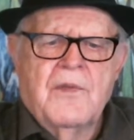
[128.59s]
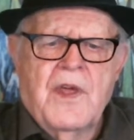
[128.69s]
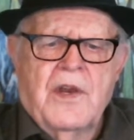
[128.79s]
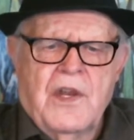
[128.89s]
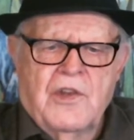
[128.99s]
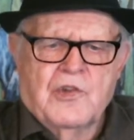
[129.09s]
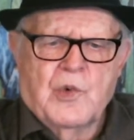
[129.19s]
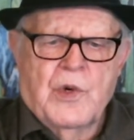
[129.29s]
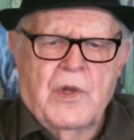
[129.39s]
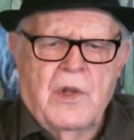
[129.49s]
that
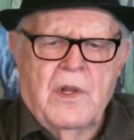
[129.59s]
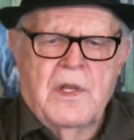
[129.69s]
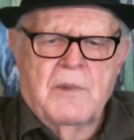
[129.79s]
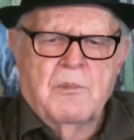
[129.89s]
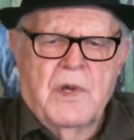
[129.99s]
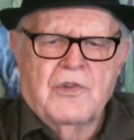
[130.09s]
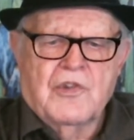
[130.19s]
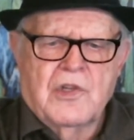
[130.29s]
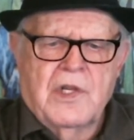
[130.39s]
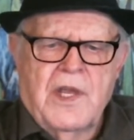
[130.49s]
Israel
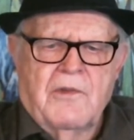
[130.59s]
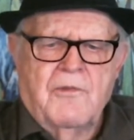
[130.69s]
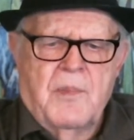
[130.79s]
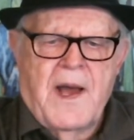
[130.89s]
must live